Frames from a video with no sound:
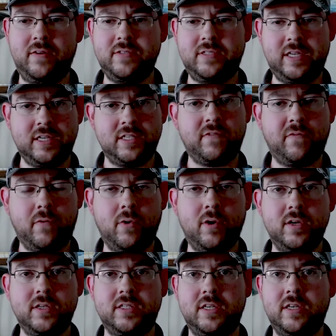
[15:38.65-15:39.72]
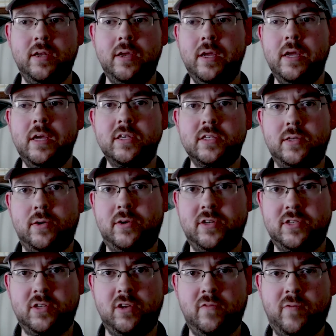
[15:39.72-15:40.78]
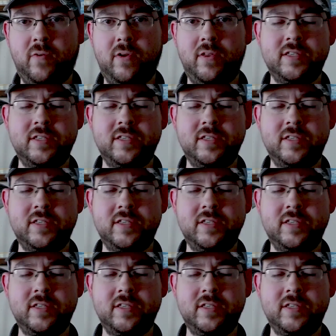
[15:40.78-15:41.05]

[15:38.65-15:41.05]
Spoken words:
dense forest, and so on and so forth.